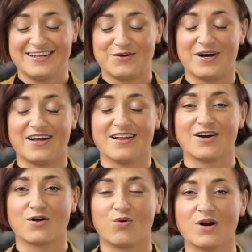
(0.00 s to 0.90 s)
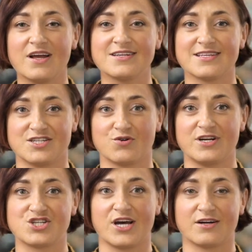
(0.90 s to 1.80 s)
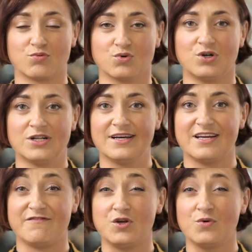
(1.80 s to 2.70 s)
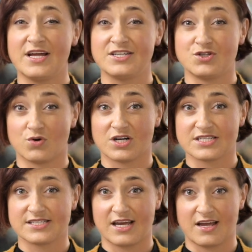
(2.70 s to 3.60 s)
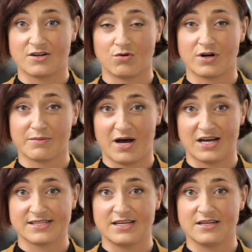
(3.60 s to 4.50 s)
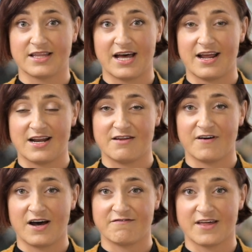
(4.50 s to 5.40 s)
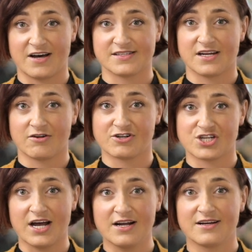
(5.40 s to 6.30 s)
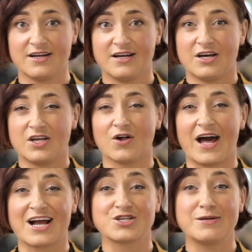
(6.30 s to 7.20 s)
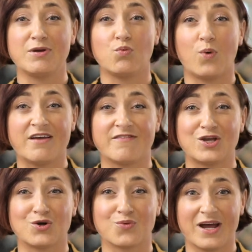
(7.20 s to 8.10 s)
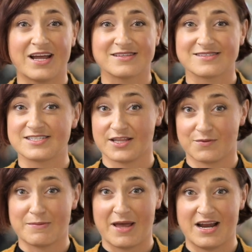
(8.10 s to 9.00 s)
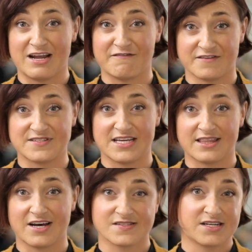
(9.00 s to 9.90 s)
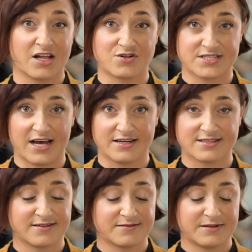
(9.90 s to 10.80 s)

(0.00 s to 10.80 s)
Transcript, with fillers: Well, according to the joint check rule, if you endorse and or deposit that $85,000 check, you'll actually be waiving your rights to the remaining $15,000 debt.